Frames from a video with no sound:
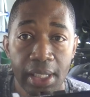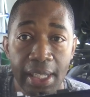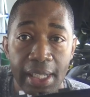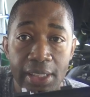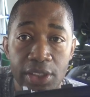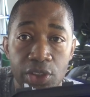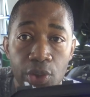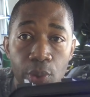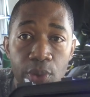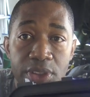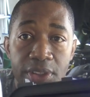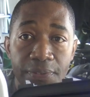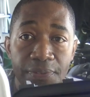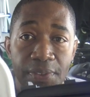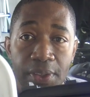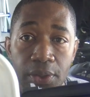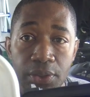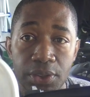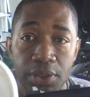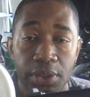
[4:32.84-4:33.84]
And so is the
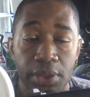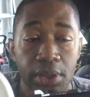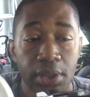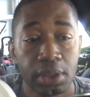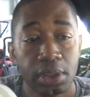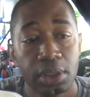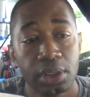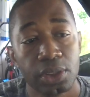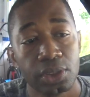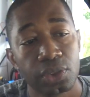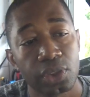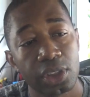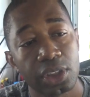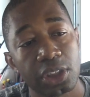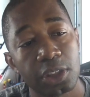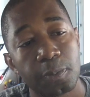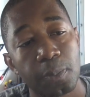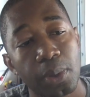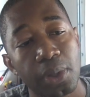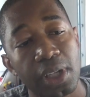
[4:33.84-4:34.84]
filter. So you
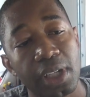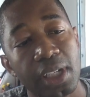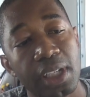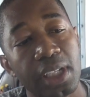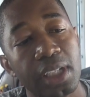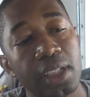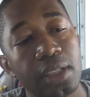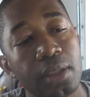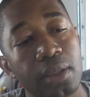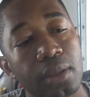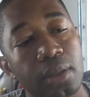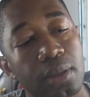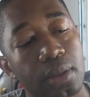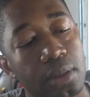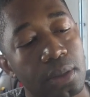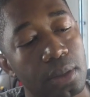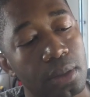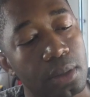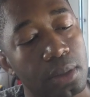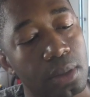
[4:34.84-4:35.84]
just put it in,
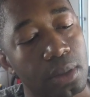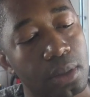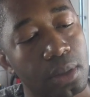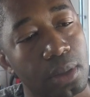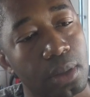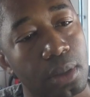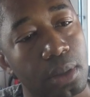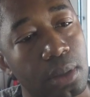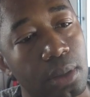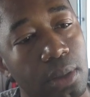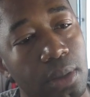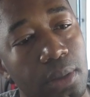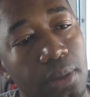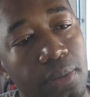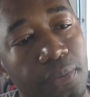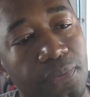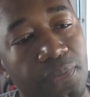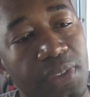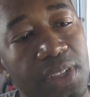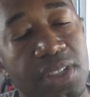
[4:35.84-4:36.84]

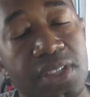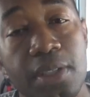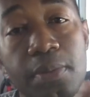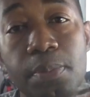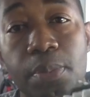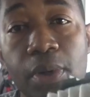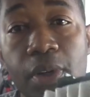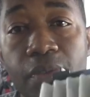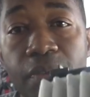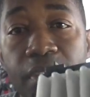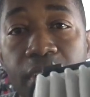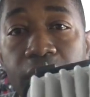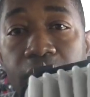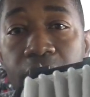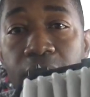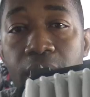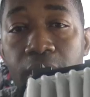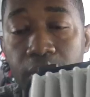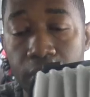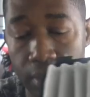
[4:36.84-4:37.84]
fits in
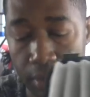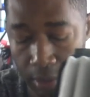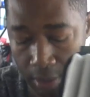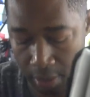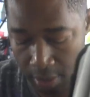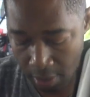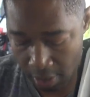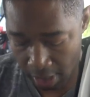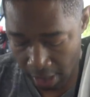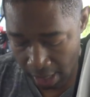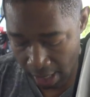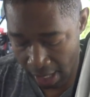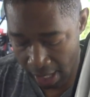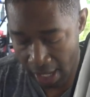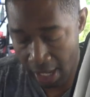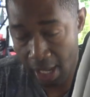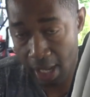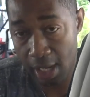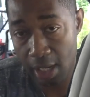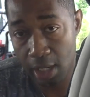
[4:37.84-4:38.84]
perfectly. And
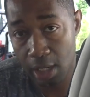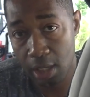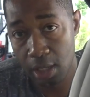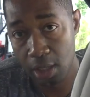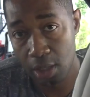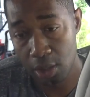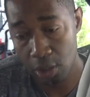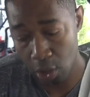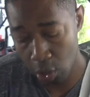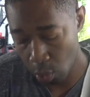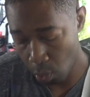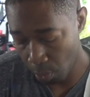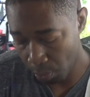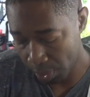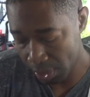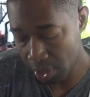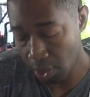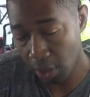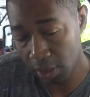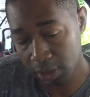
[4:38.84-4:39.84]
then you do what
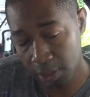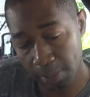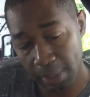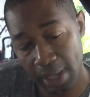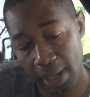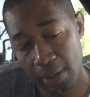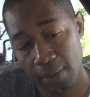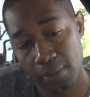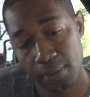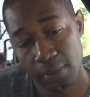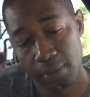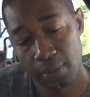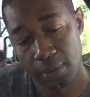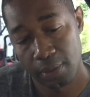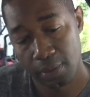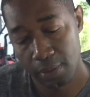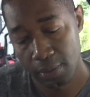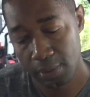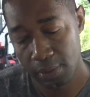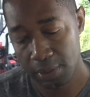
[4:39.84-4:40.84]
we talked about.
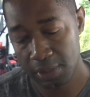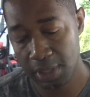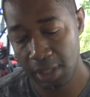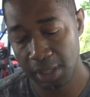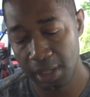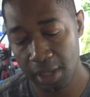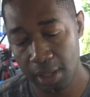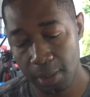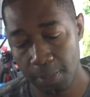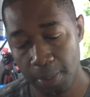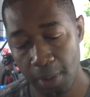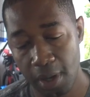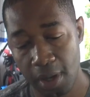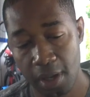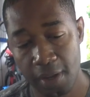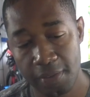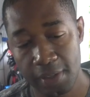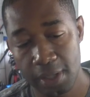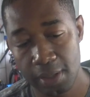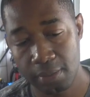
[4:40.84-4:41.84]
Take the other part
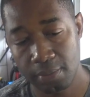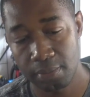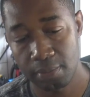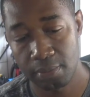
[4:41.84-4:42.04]
of it,